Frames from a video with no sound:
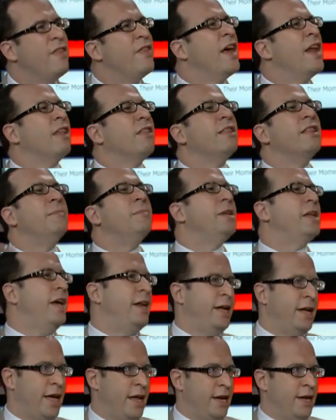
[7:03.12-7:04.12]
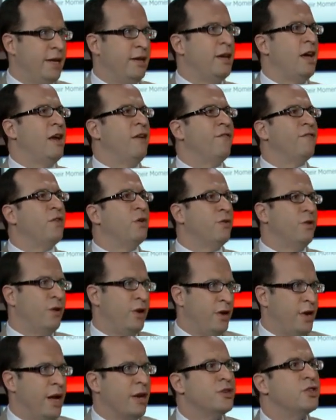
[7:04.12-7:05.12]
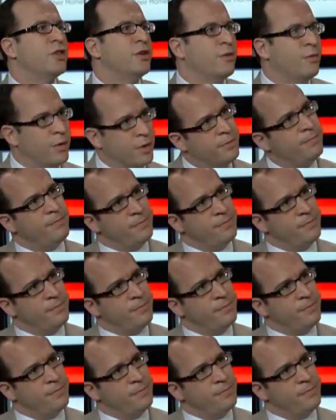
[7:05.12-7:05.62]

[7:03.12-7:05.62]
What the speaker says: than eliminating any kind of further connection or.